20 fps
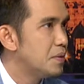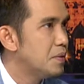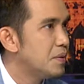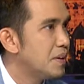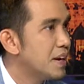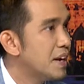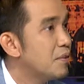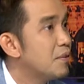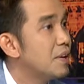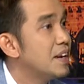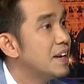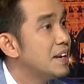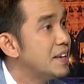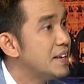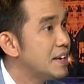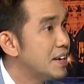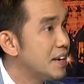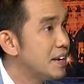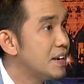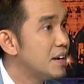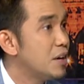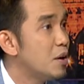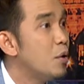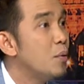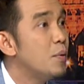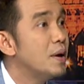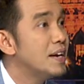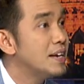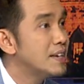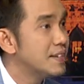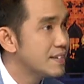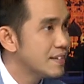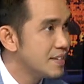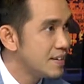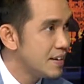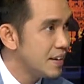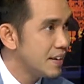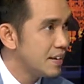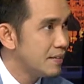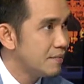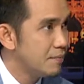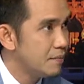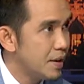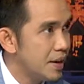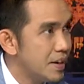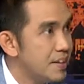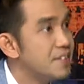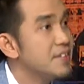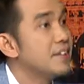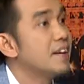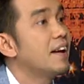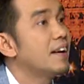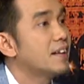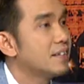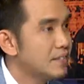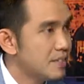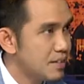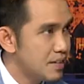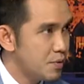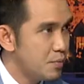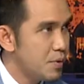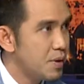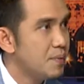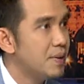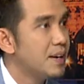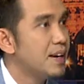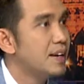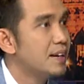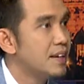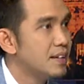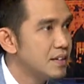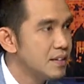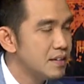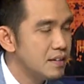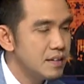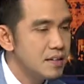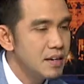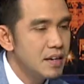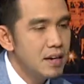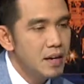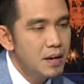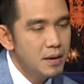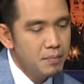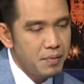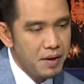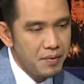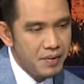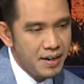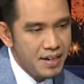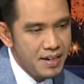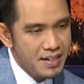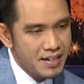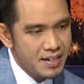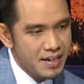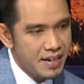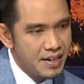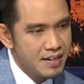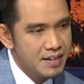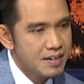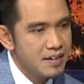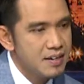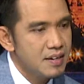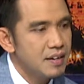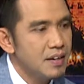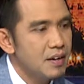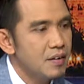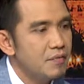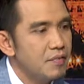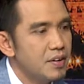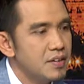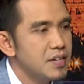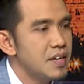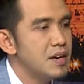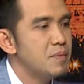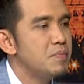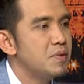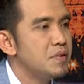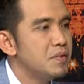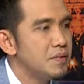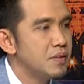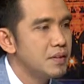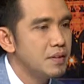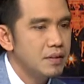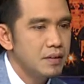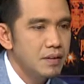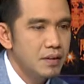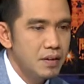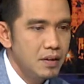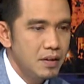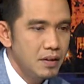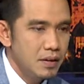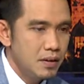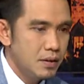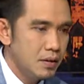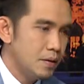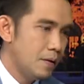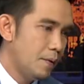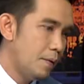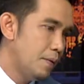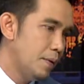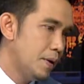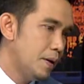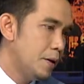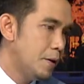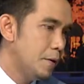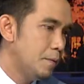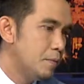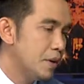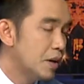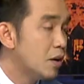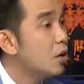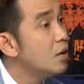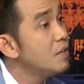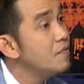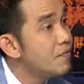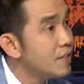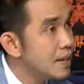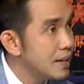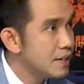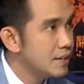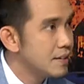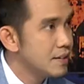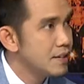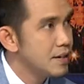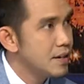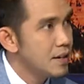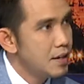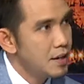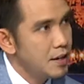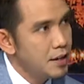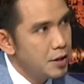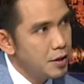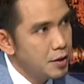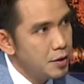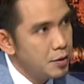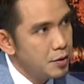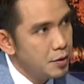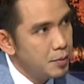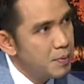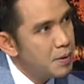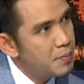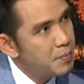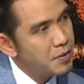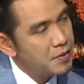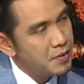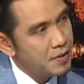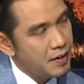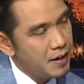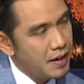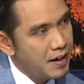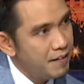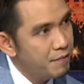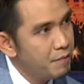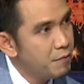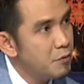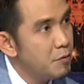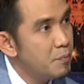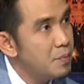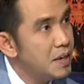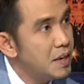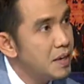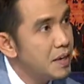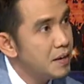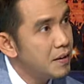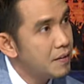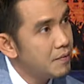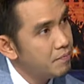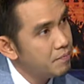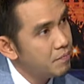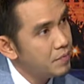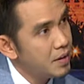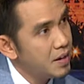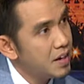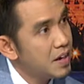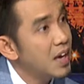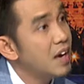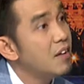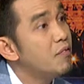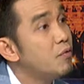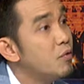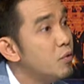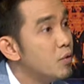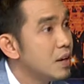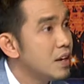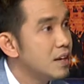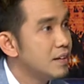regularly and always they interact with one another. But when it has, for example, the conflicts, people have to be careful.